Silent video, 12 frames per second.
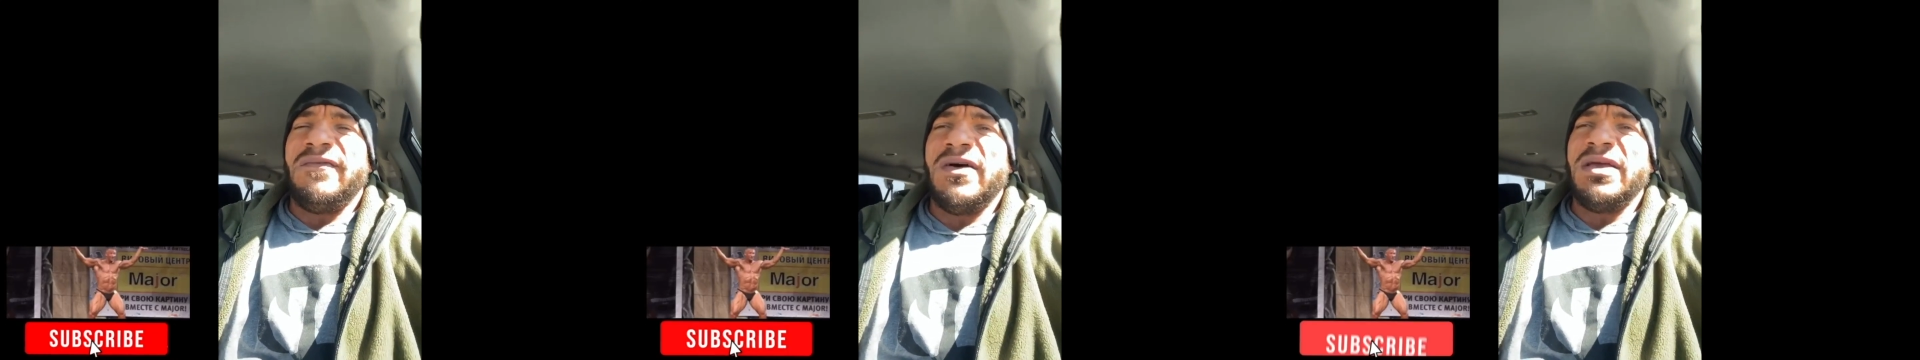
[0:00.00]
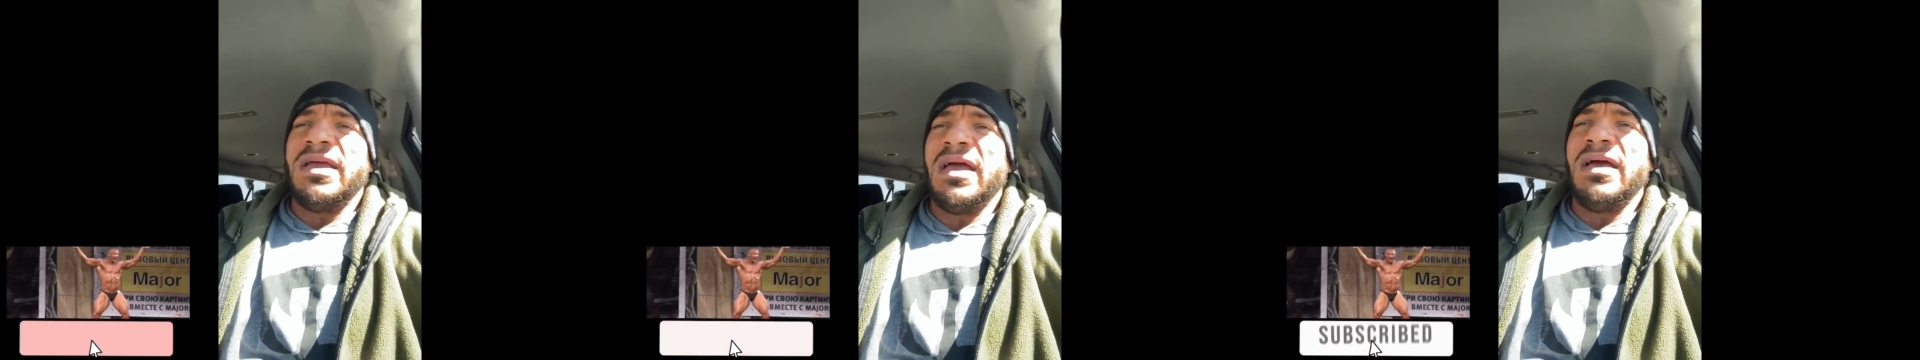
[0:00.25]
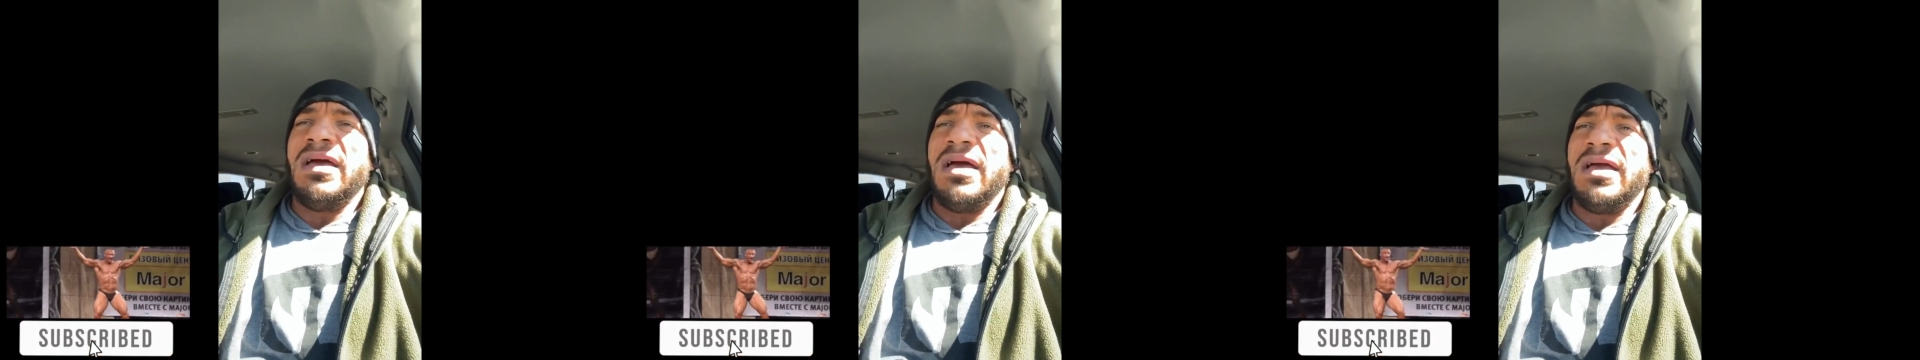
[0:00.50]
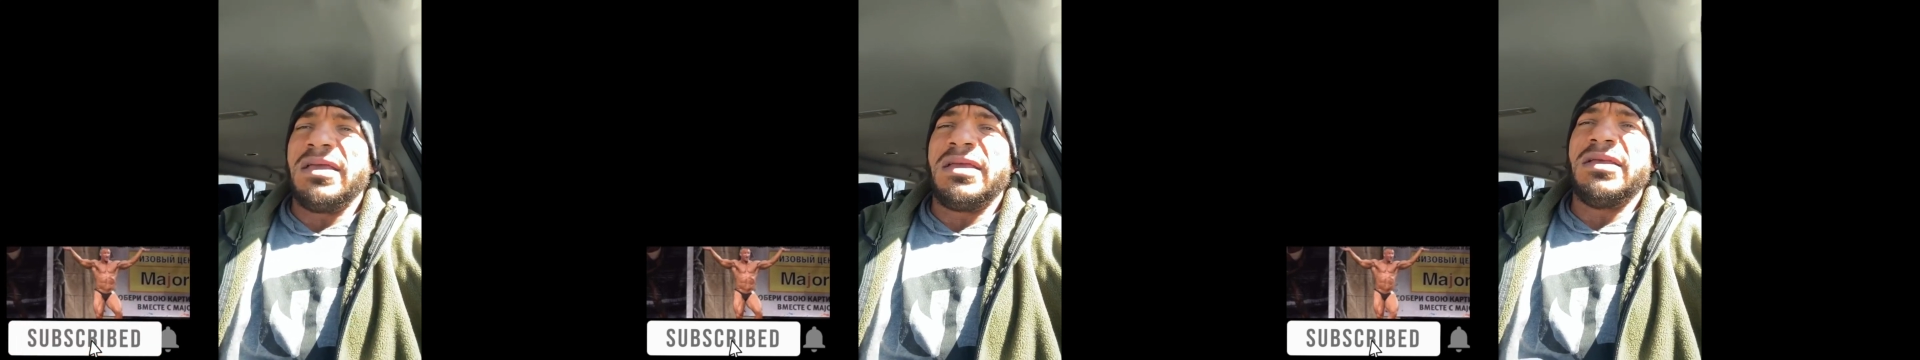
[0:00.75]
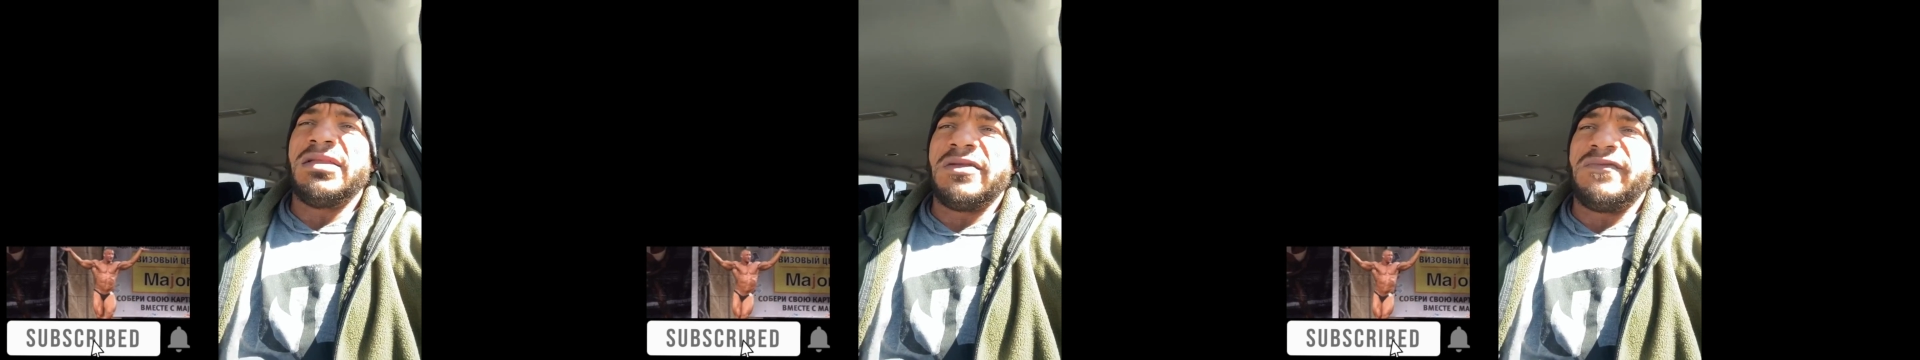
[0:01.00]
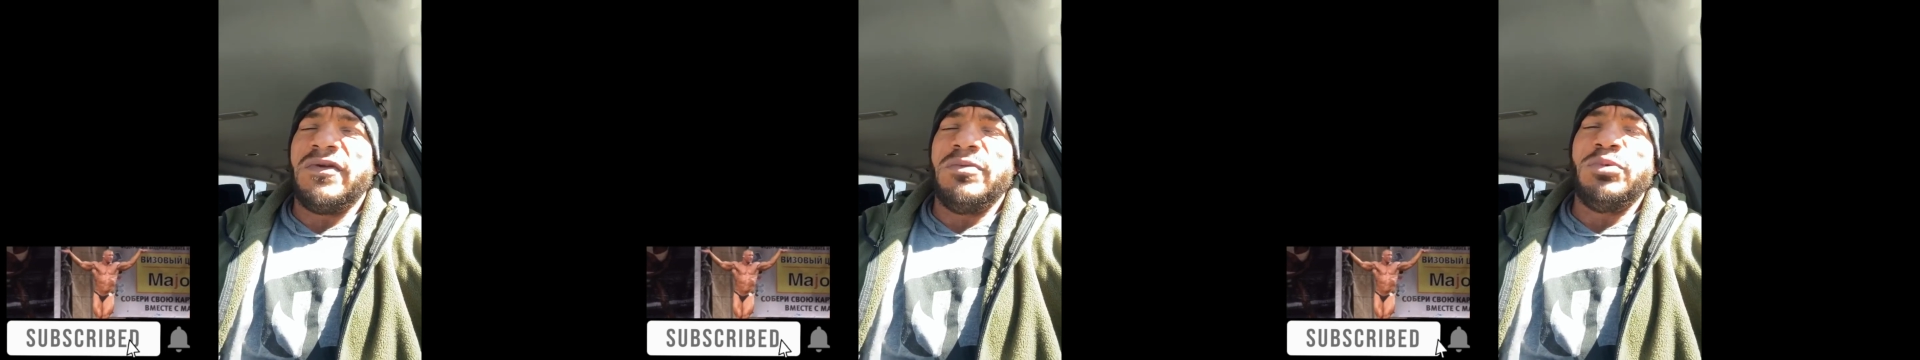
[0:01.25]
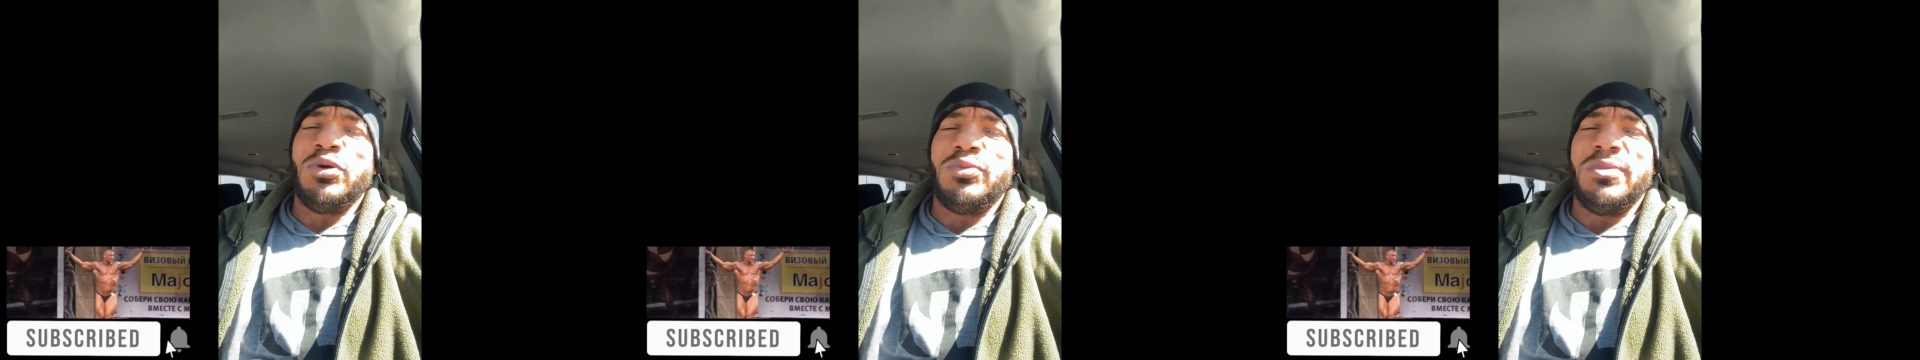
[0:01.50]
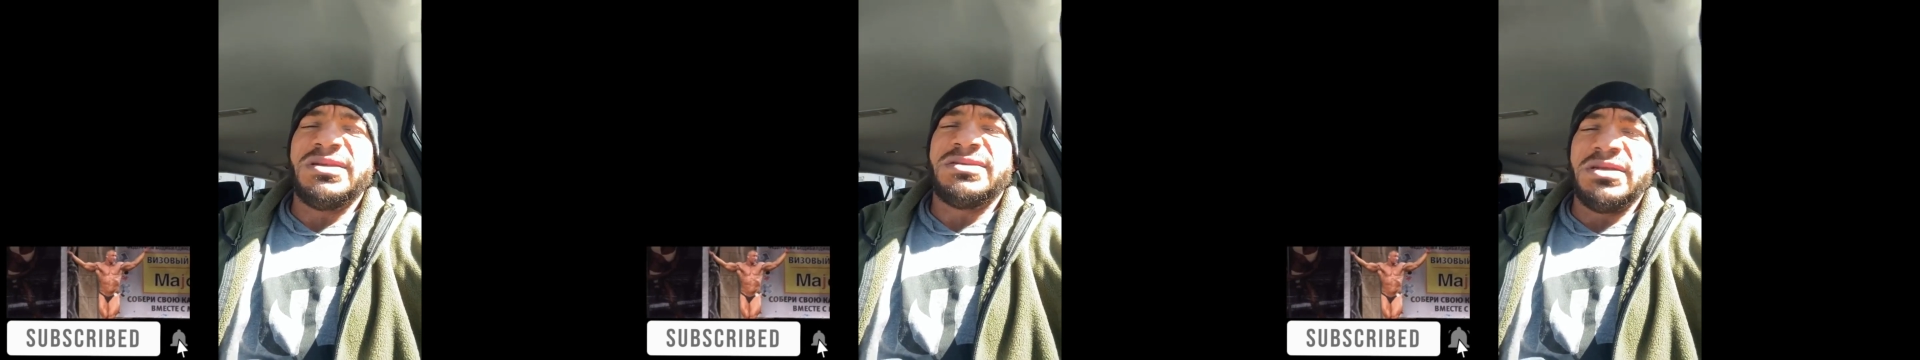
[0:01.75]
I get it from your
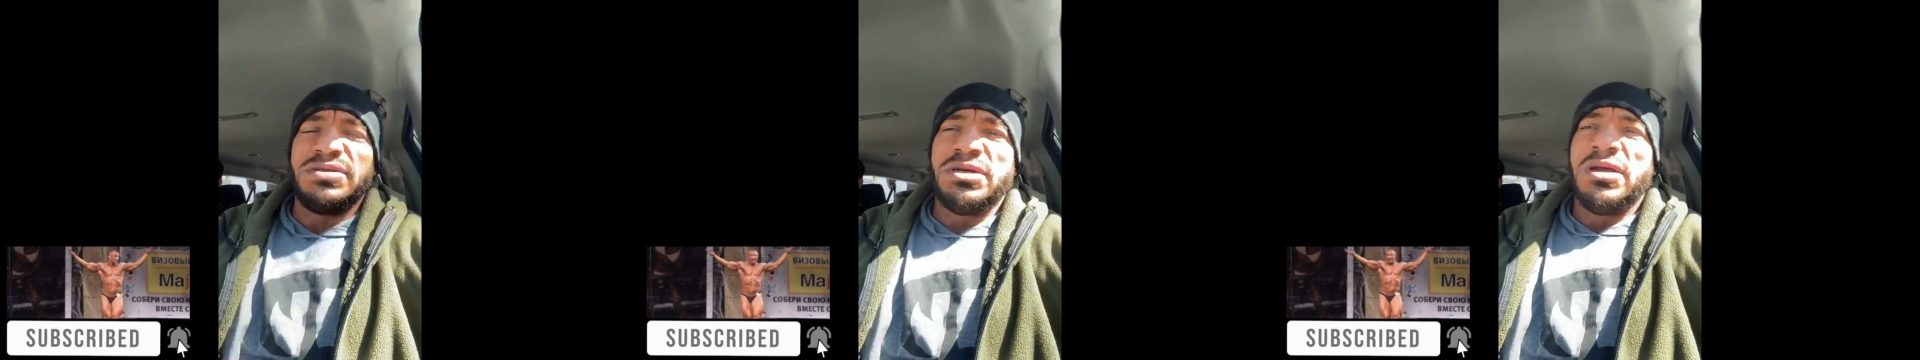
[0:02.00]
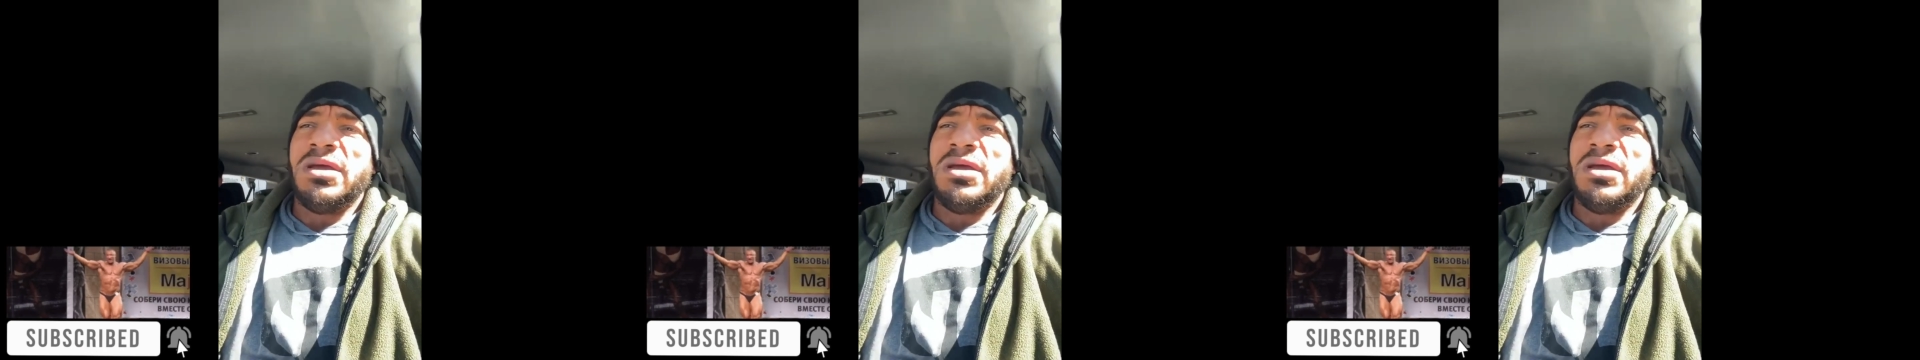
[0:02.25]
message.